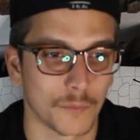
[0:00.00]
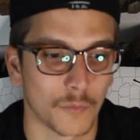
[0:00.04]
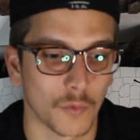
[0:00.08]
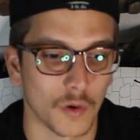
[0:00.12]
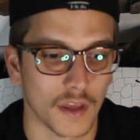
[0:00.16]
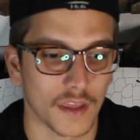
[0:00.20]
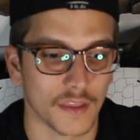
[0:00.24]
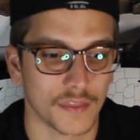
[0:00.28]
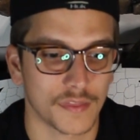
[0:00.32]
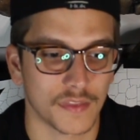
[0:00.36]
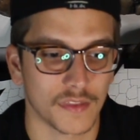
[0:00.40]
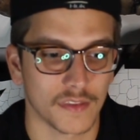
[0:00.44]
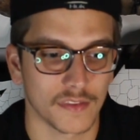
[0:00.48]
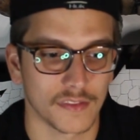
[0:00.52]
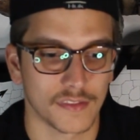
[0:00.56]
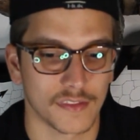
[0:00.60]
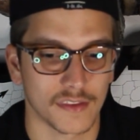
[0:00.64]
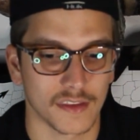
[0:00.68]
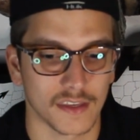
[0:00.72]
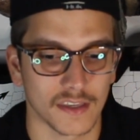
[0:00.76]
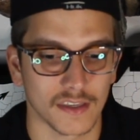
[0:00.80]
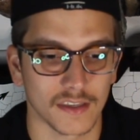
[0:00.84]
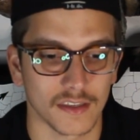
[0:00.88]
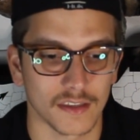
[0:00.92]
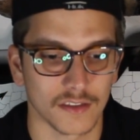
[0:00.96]
with
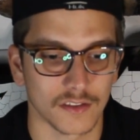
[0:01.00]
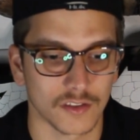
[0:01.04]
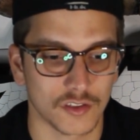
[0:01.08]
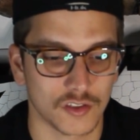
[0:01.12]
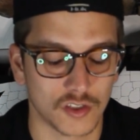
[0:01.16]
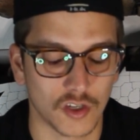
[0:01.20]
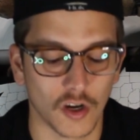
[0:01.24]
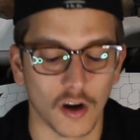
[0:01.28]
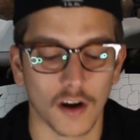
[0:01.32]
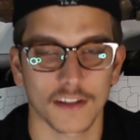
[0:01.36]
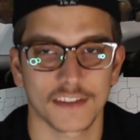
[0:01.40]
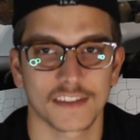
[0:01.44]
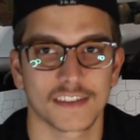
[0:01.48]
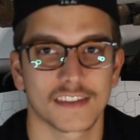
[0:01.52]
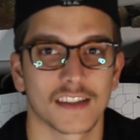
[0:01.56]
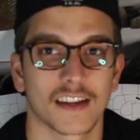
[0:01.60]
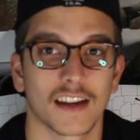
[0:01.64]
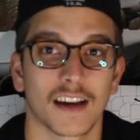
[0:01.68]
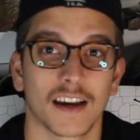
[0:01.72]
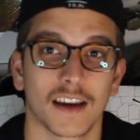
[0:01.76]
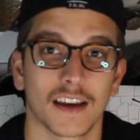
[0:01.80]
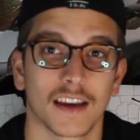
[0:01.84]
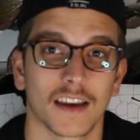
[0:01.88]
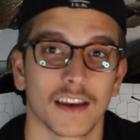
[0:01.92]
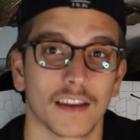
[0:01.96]
the shots
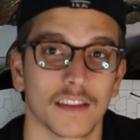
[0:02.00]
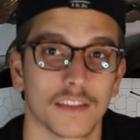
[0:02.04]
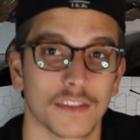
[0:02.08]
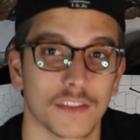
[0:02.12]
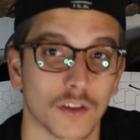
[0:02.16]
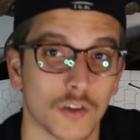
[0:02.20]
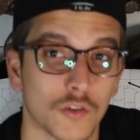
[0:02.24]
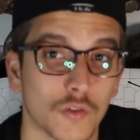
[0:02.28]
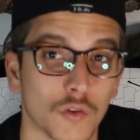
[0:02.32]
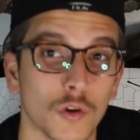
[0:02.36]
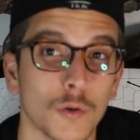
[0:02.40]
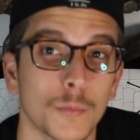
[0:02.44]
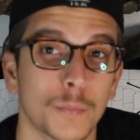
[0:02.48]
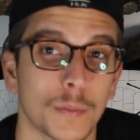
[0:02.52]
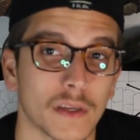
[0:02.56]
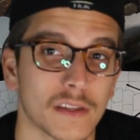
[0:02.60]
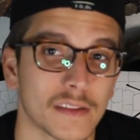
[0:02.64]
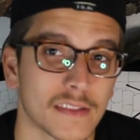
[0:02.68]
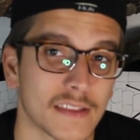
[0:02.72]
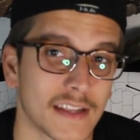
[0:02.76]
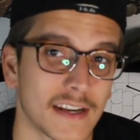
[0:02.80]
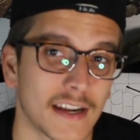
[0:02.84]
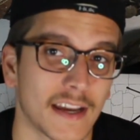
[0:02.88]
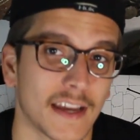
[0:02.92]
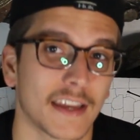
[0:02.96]
that the
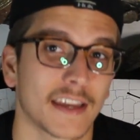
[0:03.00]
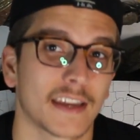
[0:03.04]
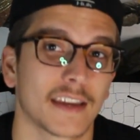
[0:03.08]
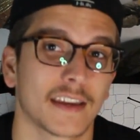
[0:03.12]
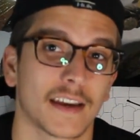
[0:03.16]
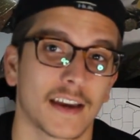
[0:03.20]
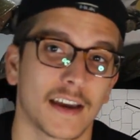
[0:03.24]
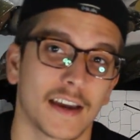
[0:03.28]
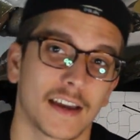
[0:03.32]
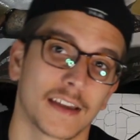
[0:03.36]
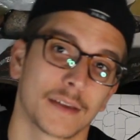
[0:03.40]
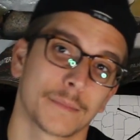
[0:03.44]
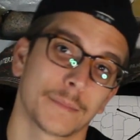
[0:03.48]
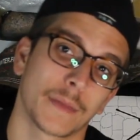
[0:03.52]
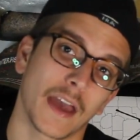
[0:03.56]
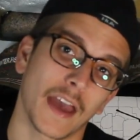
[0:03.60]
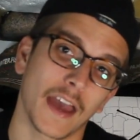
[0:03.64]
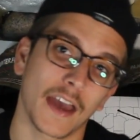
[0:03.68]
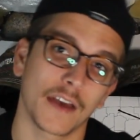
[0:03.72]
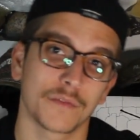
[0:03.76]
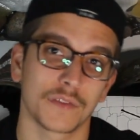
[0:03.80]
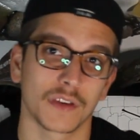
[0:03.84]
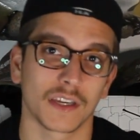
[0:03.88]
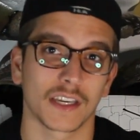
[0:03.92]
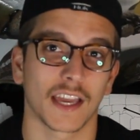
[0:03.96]
grouping that I am
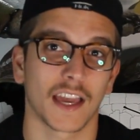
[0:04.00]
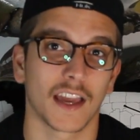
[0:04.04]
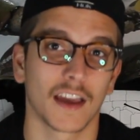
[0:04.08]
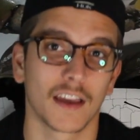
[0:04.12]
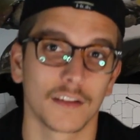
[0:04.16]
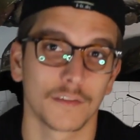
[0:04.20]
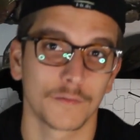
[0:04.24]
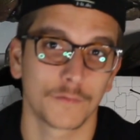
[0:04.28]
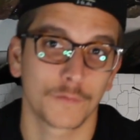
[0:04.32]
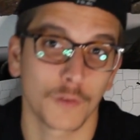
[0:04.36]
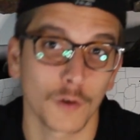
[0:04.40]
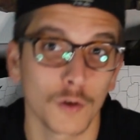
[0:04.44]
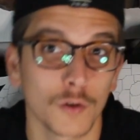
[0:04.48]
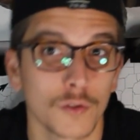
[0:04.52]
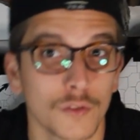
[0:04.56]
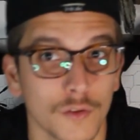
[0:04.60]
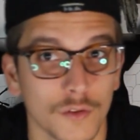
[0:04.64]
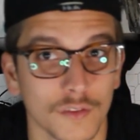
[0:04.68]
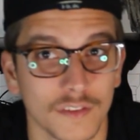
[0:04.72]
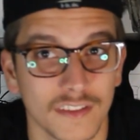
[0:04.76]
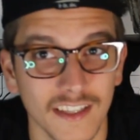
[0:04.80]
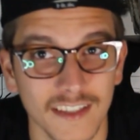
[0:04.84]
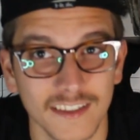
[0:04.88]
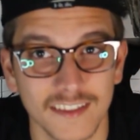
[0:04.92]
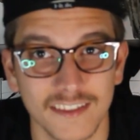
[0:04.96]
having at
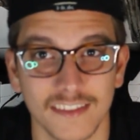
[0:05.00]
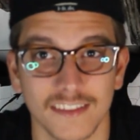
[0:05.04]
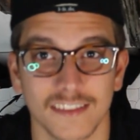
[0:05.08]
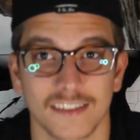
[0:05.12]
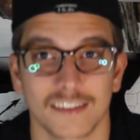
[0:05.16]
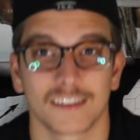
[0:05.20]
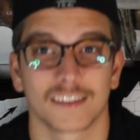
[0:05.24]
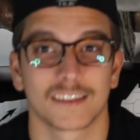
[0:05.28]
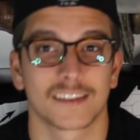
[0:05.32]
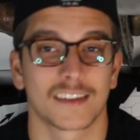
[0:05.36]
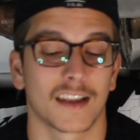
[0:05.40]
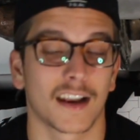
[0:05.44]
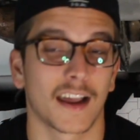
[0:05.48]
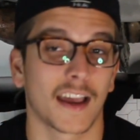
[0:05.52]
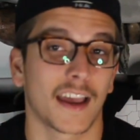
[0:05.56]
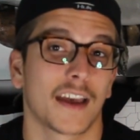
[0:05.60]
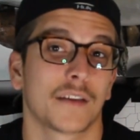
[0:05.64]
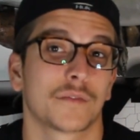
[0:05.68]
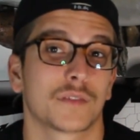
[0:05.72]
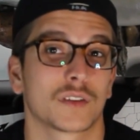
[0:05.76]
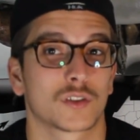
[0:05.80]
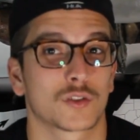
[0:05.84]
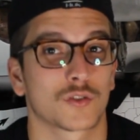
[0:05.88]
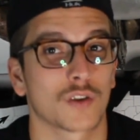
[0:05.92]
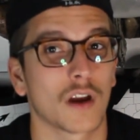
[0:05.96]
further distances that I
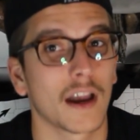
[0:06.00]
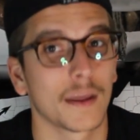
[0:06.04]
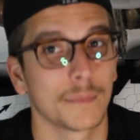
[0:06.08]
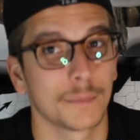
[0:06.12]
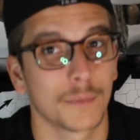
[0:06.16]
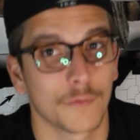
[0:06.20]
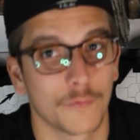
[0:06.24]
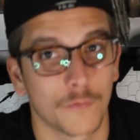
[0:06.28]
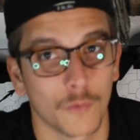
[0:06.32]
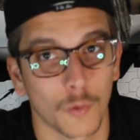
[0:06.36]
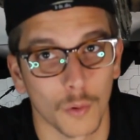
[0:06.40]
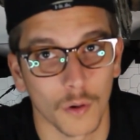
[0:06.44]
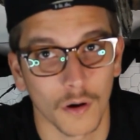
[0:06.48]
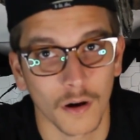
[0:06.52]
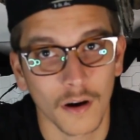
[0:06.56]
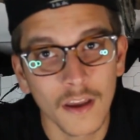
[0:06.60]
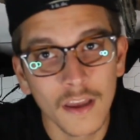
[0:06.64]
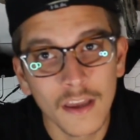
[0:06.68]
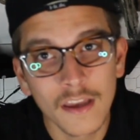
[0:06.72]
haven't tried before.